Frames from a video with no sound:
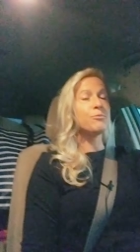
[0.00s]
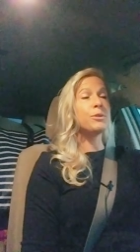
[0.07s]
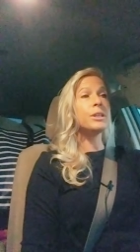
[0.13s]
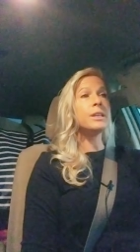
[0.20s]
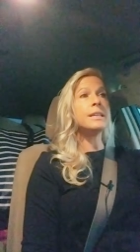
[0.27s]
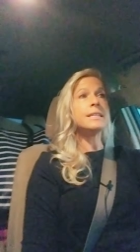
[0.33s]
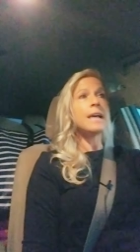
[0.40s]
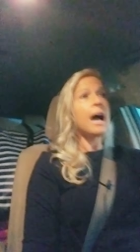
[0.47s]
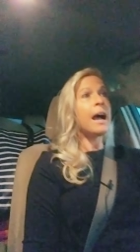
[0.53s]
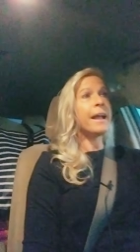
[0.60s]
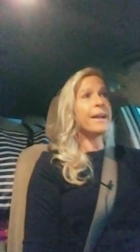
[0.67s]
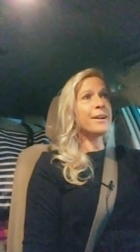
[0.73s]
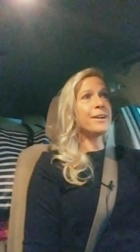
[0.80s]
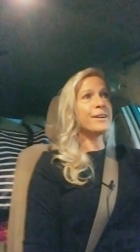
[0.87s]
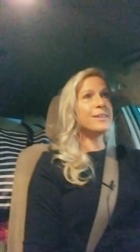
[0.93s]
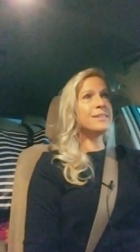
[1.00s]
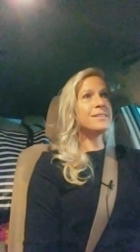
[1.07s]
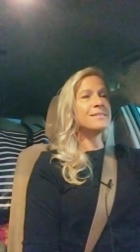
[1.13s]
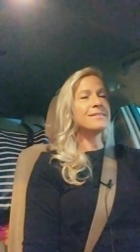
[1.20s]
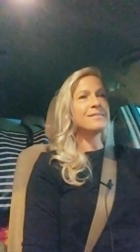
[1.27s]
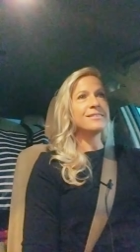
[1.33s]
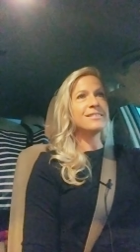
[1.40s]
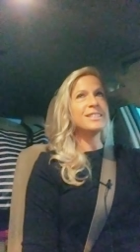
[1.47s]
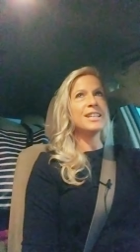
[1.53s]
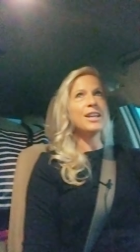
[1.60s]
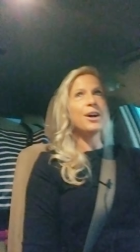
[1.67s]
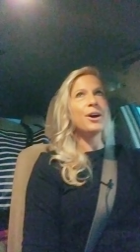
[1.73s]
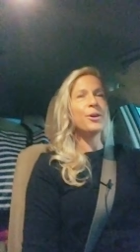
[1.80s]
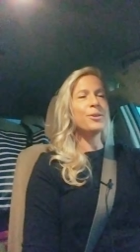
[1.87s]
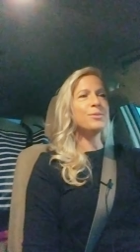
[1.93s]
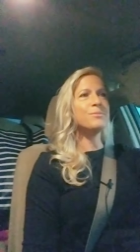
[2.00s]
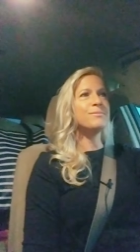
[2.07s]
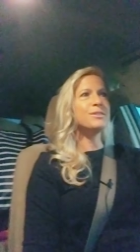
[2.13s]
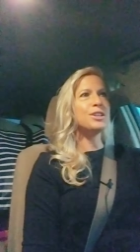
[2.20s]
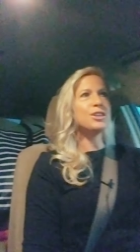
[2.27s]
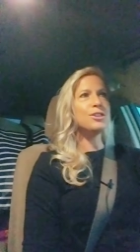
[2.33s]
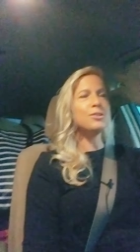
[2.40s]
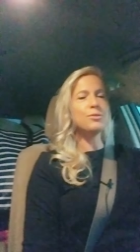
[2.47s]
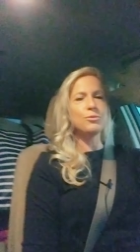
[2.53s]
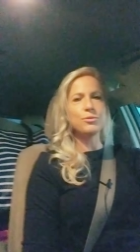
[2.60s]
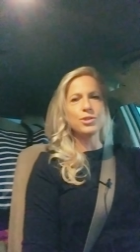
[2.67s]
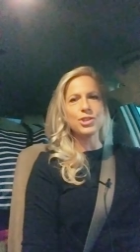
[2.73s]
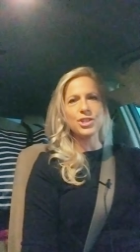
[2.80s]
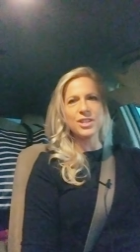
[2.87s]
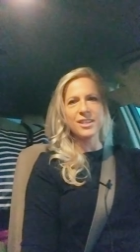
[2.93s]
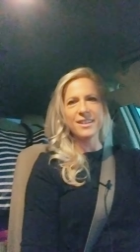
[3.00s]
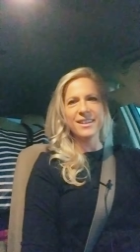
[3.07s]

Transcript: really tired, you know, the huge.